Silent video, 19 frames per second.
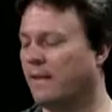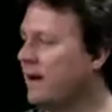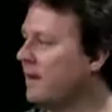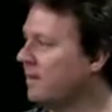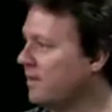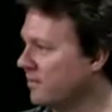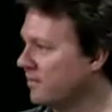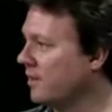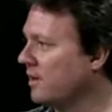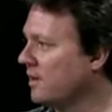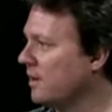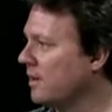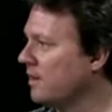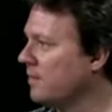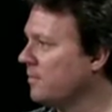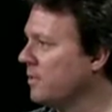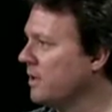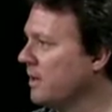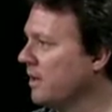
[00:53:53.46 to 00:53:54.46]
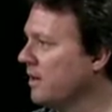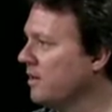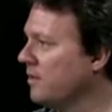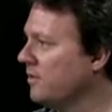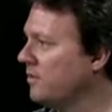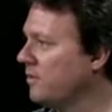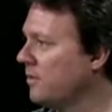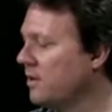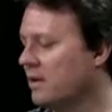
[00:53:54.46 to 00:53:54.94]
I like this idea
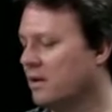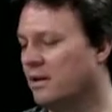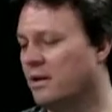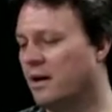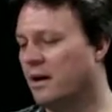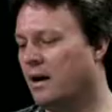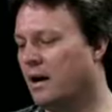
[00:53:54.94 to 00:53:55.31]
because